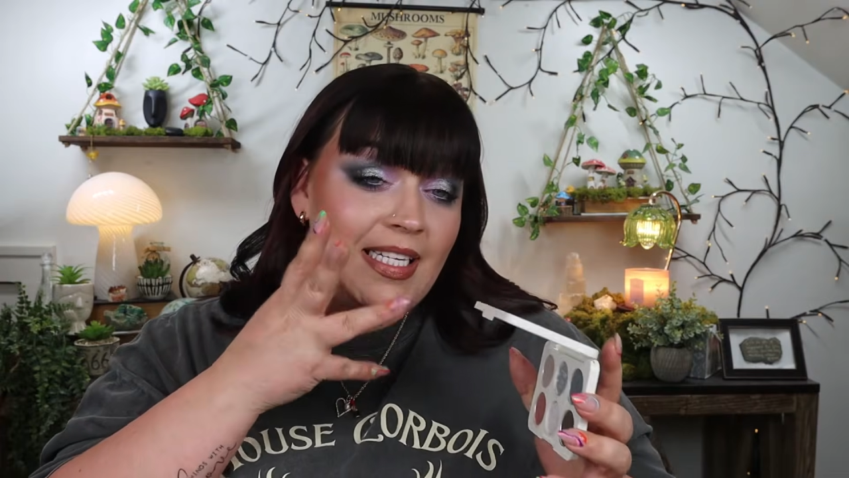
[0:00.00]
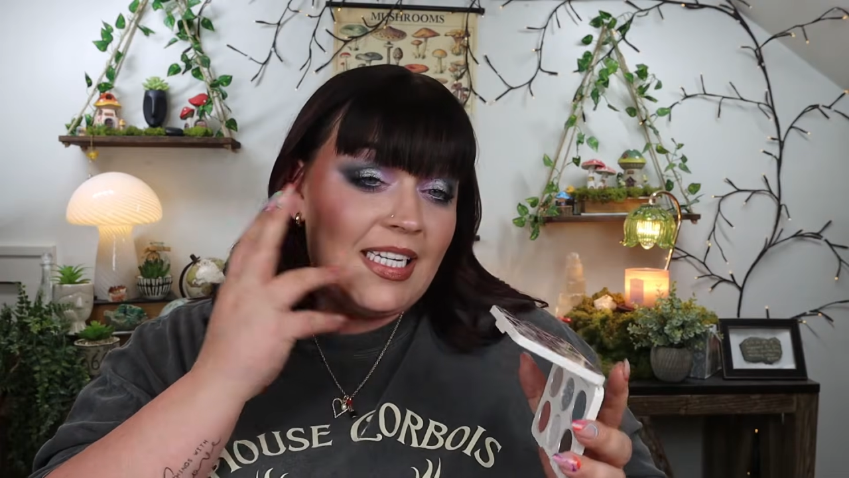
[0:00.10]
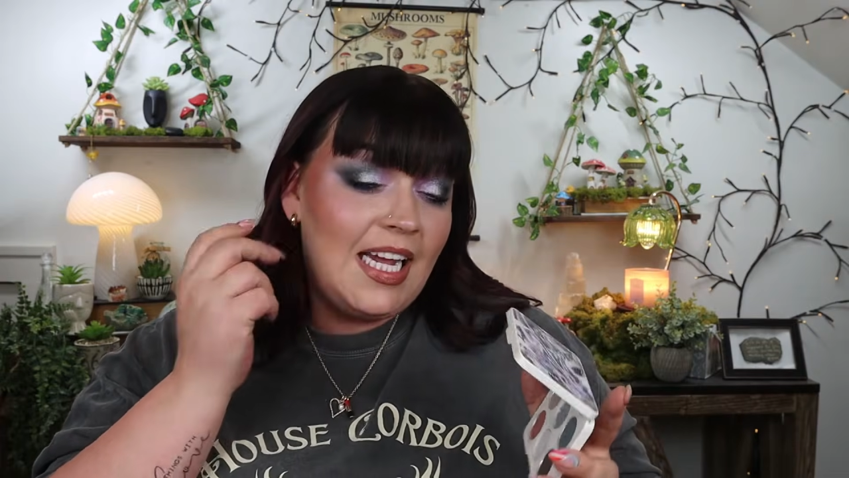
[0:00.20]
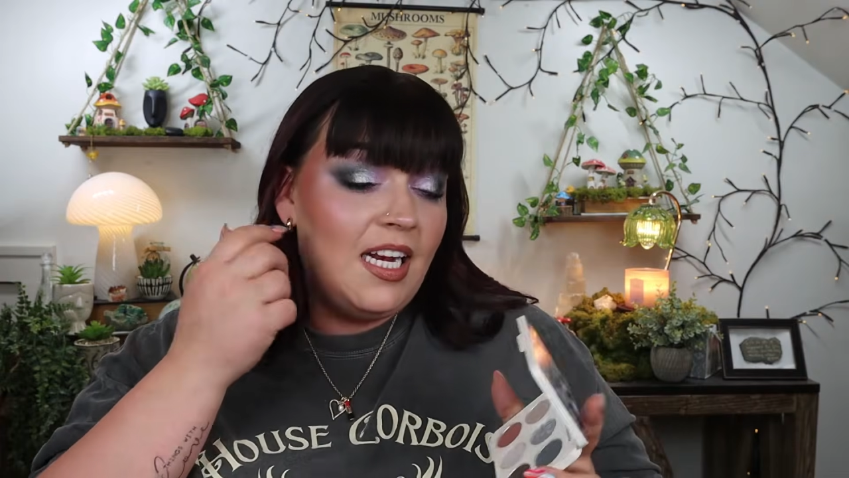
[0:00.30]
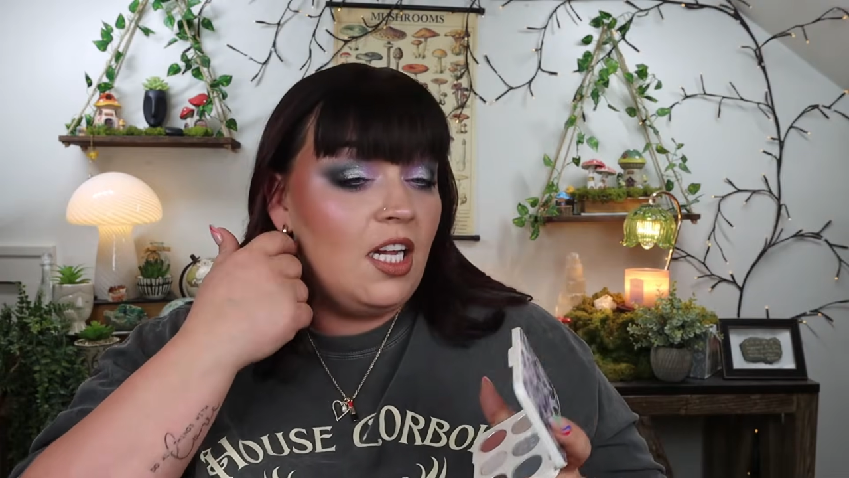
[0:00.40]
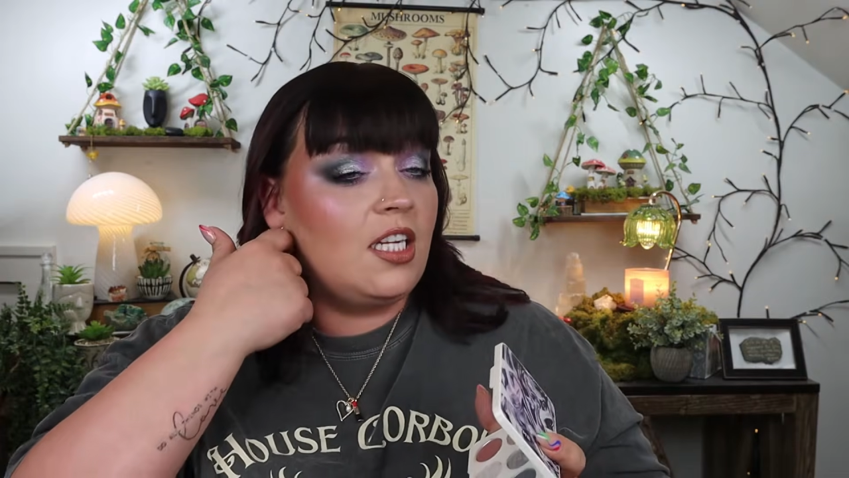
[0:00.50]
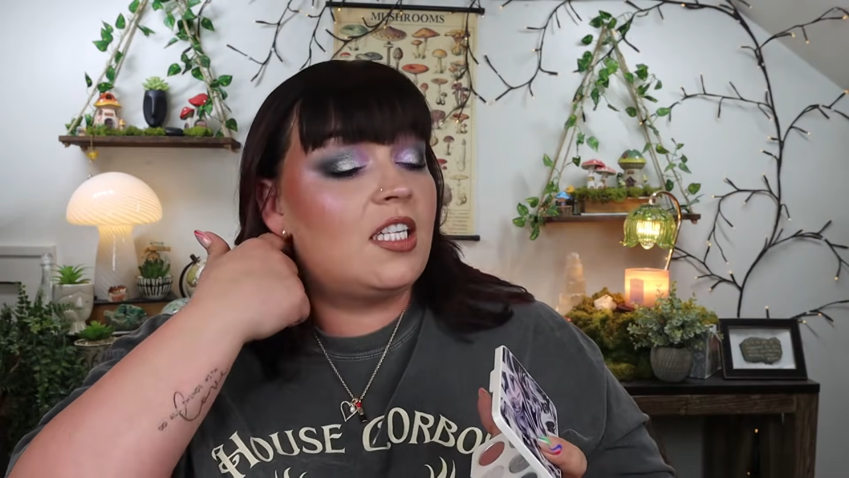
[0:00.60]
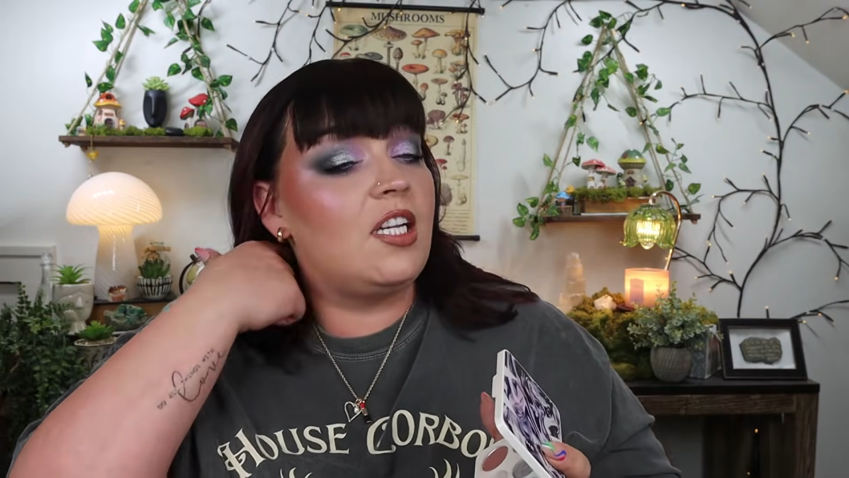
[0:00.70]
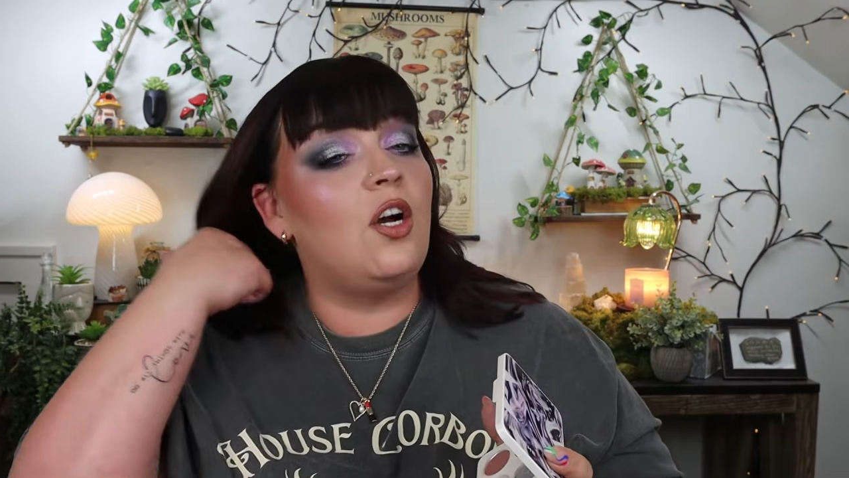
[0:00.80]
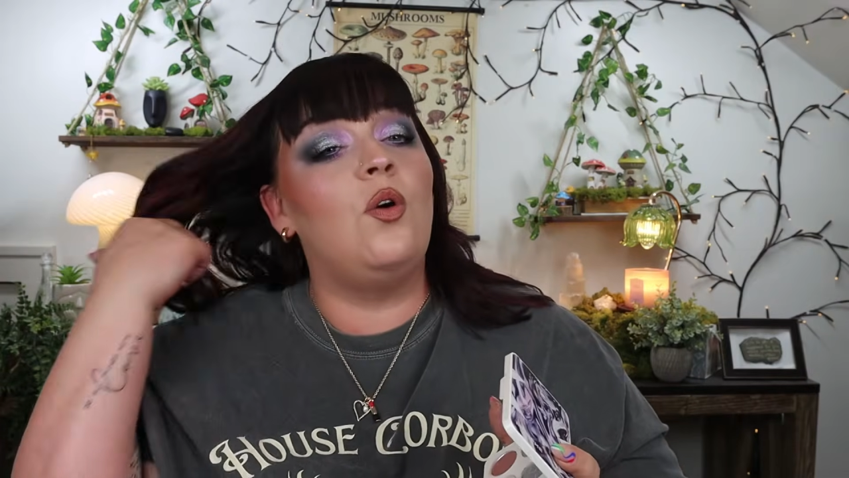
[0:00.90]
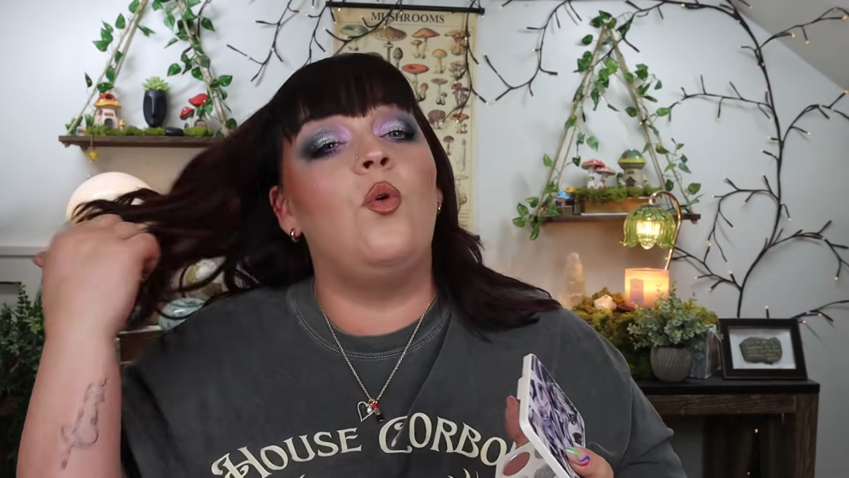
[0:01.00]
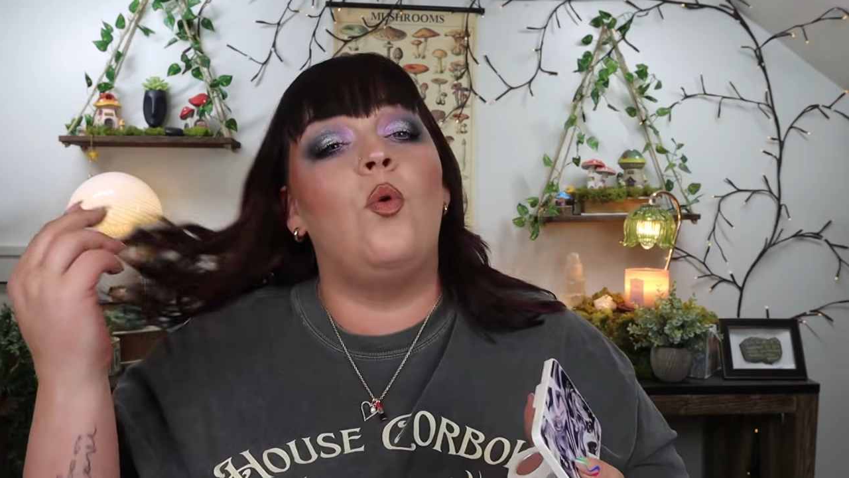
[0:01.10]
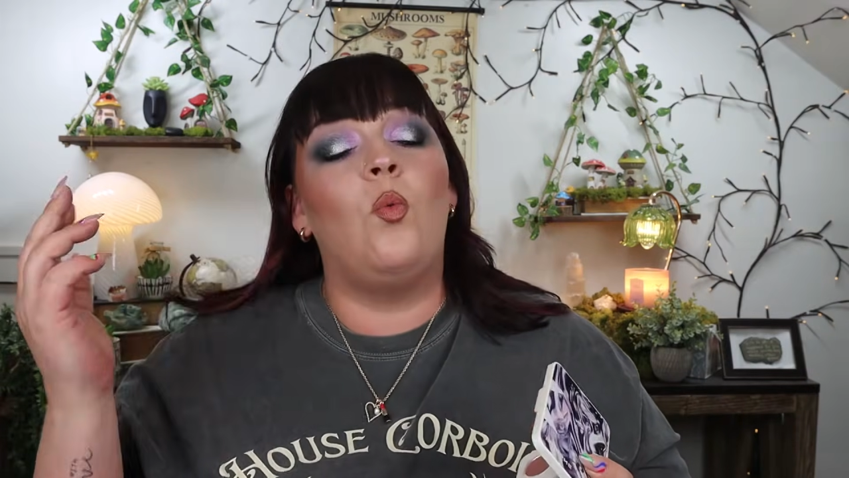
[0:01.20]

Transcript: skin looks so